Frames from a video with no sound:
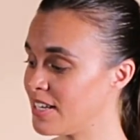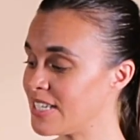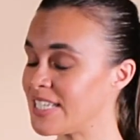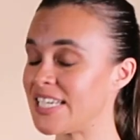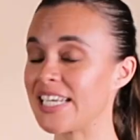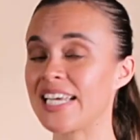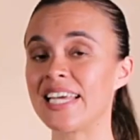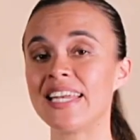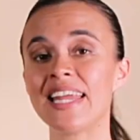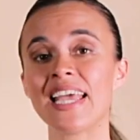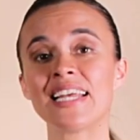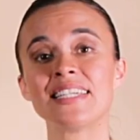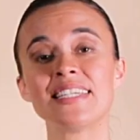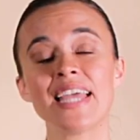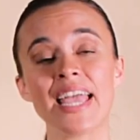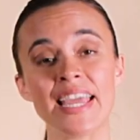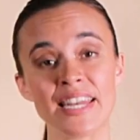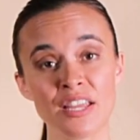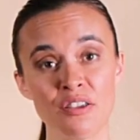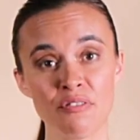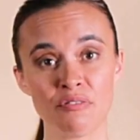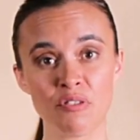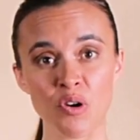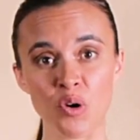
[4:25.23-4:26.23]
to connect
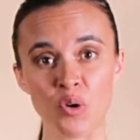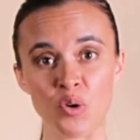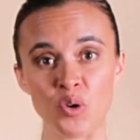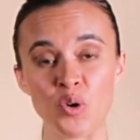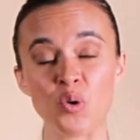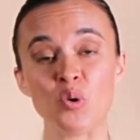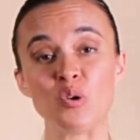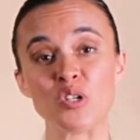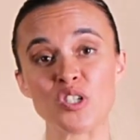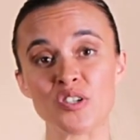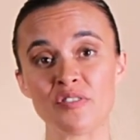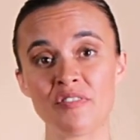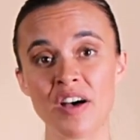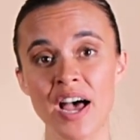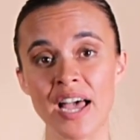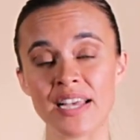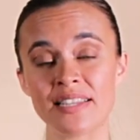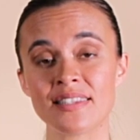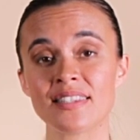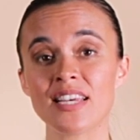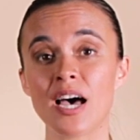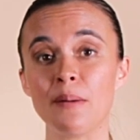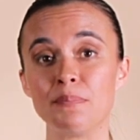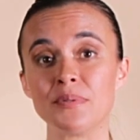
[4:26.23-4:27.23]
any phone or
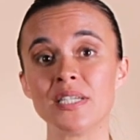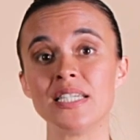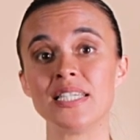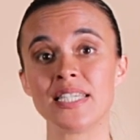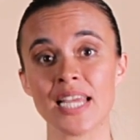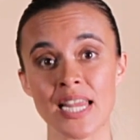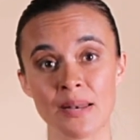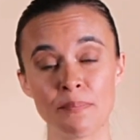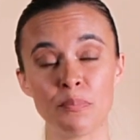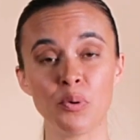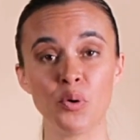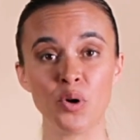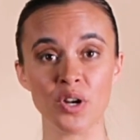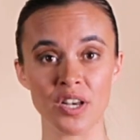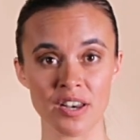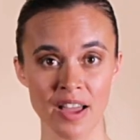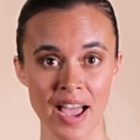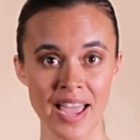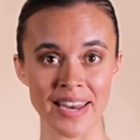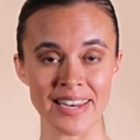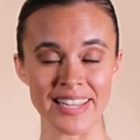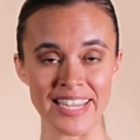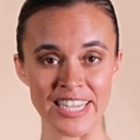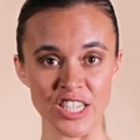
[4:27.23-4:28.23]
device up to
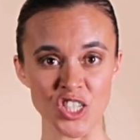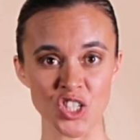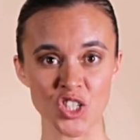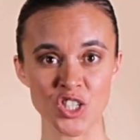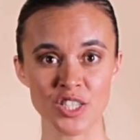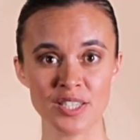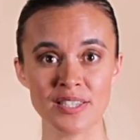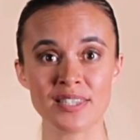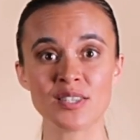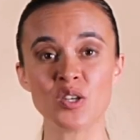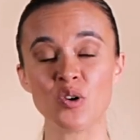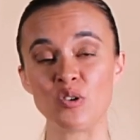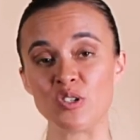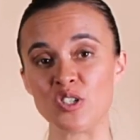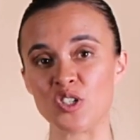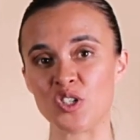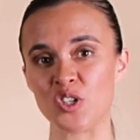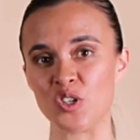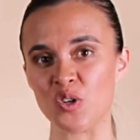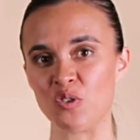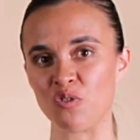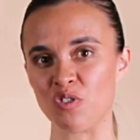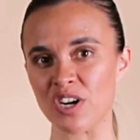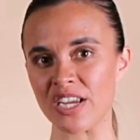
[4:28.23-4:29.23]
10.9 inches
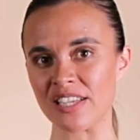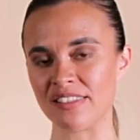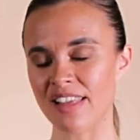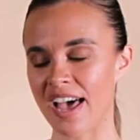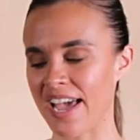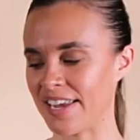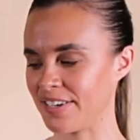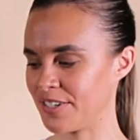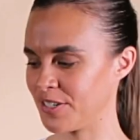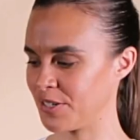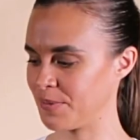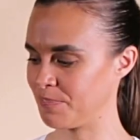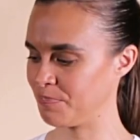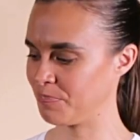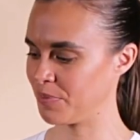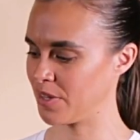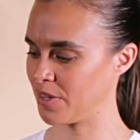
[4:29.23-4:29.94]
onto your ring light.